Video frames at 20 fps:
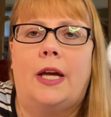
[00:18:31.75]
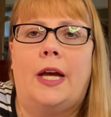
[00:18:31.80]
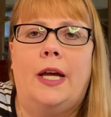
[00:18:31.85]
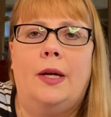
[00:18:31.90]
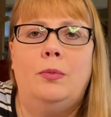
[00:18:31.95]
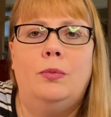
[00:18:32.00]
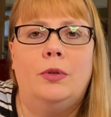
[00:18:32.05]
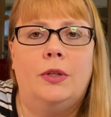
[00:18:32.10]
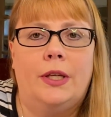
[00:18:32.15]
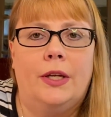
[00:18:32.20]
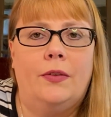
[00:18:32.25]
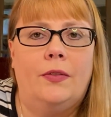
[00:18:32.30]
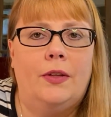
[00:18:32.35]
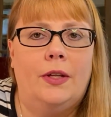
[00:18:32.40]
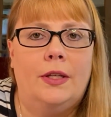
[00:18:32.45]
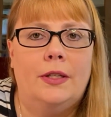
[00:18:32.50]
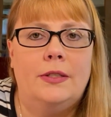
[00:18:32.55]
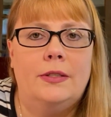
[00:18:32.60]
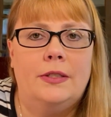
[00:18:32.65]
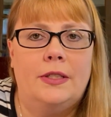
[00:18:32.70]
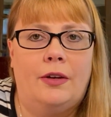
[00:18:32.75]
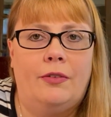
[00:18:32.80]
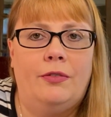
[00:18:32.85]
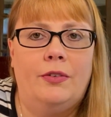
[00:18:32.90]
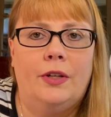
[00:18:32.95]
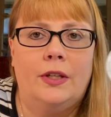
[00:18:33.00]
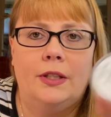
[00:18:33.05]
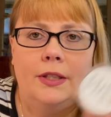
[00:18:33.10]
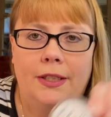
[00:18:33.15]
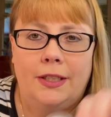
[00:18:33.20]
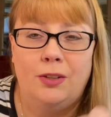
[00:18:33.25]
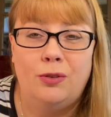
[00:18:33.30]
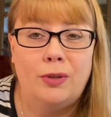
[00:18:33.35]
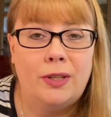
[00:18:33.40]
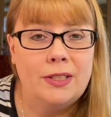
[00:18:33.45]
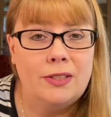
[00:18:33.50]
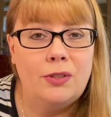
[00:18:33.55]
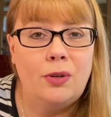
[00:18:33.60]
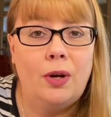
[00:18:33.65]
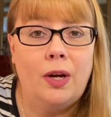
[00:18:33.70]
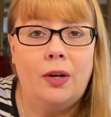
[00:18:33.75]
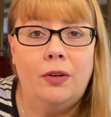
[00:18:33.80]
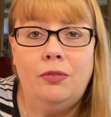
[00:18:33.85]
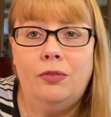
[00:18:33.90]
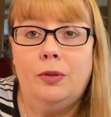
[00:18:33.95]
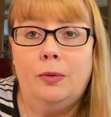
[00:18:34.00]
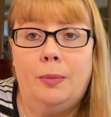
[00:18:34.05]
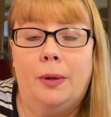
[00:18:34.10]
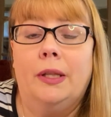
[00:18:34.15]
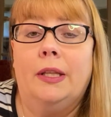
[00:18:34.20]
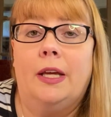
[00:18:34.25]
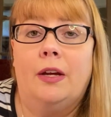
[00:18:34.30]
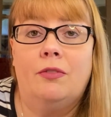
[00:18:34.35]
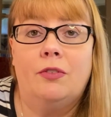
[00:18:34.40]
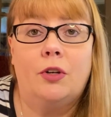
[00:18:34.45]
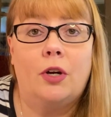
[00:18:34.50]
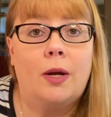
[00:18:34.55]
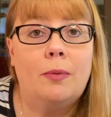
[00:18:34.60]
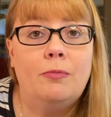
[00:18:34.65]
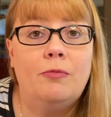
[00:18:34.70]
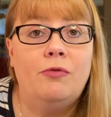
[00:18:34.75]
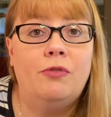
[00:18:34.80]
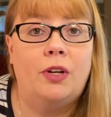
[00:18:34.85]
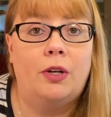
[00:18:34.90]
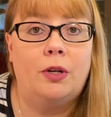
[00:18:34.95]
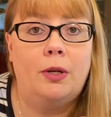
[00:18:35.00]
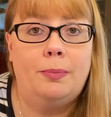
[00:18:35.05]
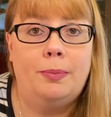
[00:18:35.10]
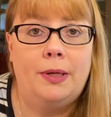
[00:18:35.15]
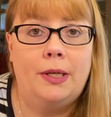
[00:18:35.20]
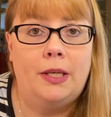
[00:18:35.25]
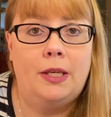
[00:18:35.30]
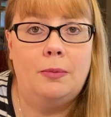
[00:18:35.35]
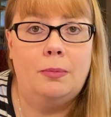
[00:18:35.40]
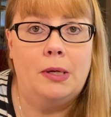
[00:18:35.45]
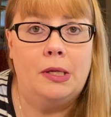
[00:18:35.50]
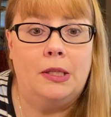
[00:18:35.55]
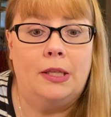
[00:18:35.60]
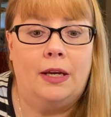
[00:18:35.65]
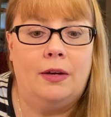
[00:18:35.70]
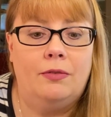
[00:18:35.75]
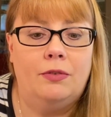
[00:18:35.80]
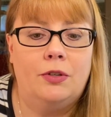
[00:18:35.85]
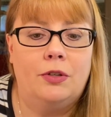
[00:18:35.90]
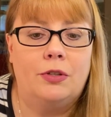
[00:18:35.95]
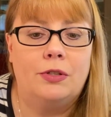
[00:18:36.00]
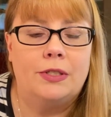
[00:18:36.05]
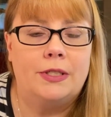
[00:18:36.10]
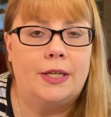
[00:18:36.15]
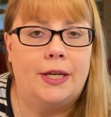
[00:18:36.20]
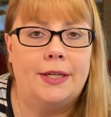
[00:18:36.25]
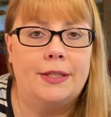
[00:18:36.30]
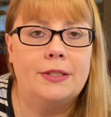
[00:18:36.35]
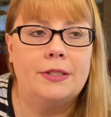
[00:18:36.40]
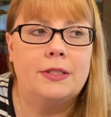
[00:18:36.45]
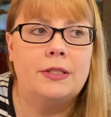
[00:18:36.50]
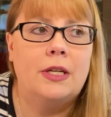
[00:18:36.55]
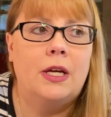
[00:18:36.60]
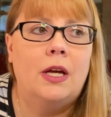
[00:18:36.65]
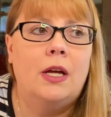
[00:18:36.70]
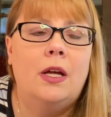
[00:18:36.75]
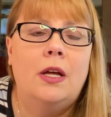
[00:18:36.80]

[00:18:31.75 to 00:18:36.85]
I will get this, definitely. You guys know how I feel about lavender. I'm very picky about lavender scents.